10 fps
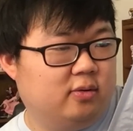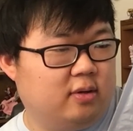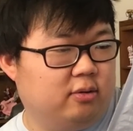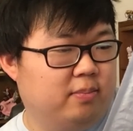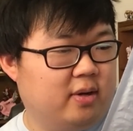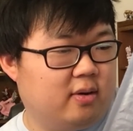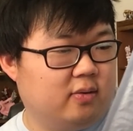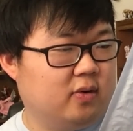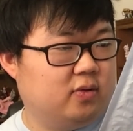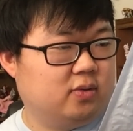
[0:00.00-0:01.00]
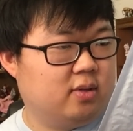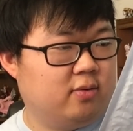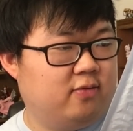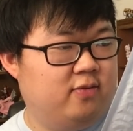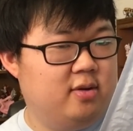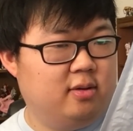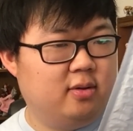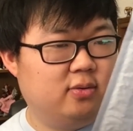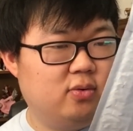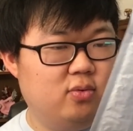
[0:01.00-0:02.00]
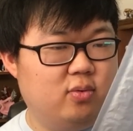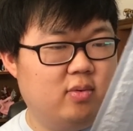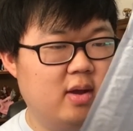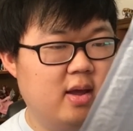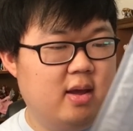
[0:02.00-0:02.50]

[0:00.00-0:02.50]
Saddled by unnecessary feelings, ooh.